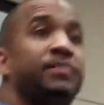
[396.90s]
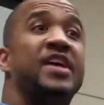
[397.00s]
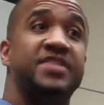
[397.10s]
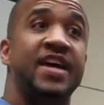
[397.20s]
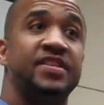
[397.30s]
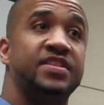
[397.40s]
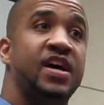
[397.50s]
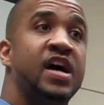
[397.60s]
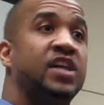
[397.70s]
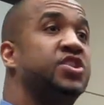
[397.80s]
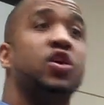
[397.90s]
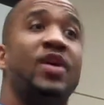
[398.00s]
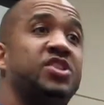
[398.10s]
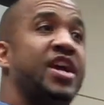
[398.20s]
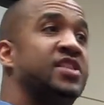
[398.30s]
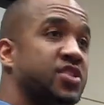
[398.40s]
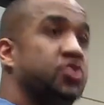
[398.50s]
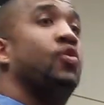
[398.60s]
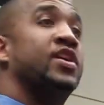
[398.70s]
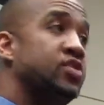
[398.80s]
Make sense? Because you don't want to change the
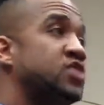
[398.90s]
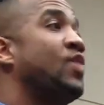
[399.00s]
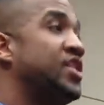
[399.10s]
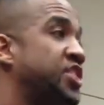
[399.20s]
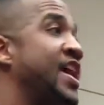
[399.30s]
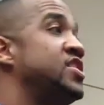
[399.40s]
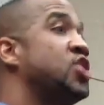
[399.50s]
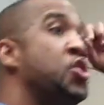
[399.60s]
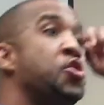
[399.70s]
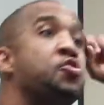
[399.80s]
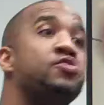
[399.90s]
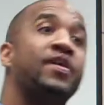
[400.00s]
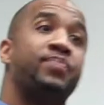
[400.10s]
story, you just want to change who the